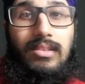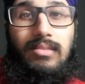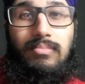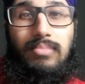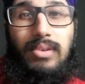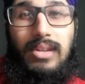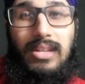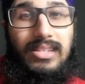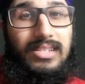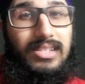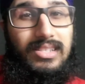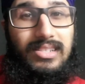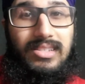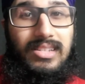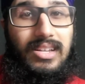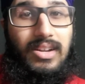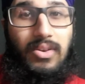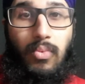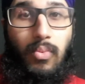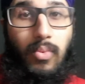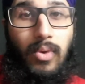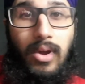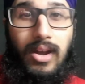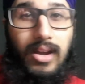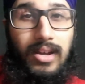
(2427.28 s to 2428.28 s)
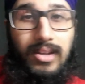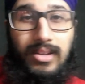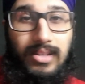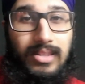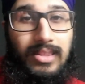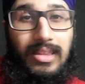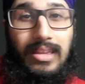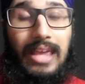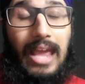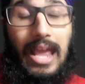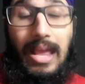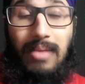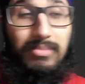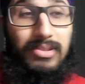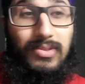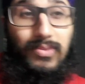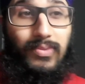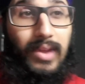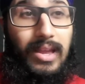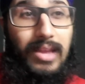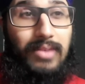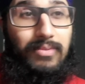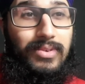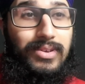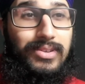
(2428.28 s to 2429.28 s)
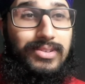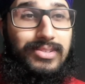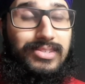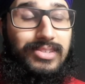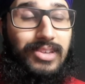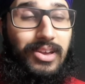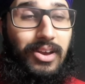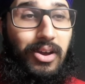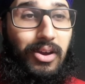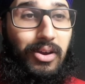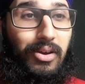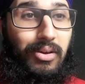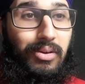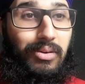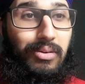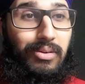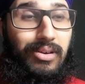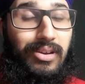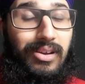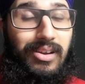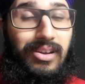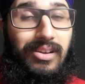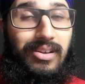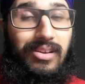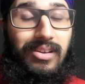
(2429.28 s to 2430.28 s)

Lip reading: but it just didn't work in the game's favor. So,